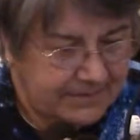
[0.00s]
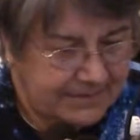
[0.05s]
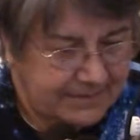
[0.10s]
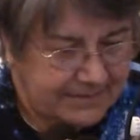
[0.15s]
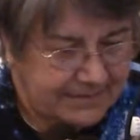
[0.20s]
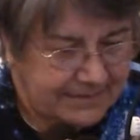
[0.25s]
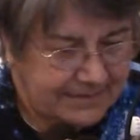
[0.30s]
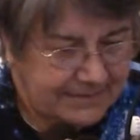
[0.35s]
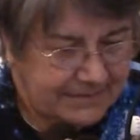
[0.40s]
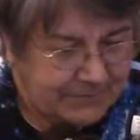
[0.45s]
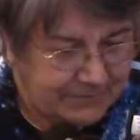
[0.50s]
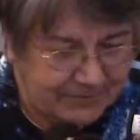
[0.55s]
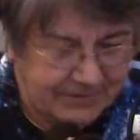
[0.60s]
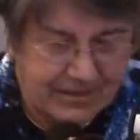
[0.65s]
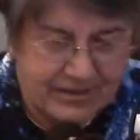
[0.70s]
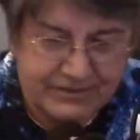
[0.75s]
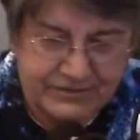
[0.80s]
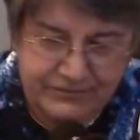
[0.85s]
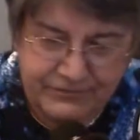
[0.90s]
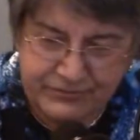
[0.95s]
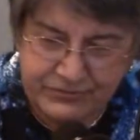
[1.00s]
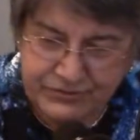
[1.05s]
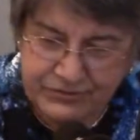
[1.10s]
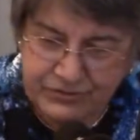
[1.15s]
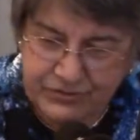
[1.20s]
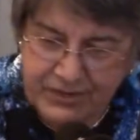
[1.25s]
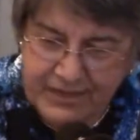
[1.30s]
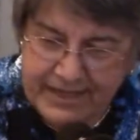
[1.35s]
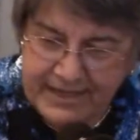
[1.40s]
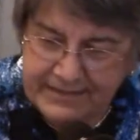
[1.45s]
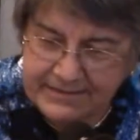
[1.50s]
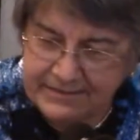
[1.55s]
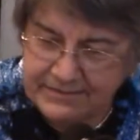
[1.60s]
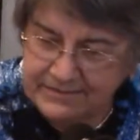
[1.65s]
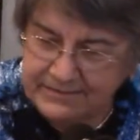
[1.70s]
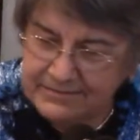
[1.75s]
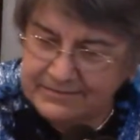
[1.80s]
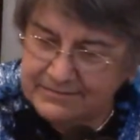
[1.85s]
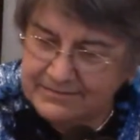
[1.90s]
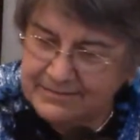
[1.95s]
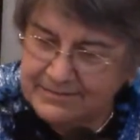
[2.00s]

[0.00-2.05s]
controversial, hated,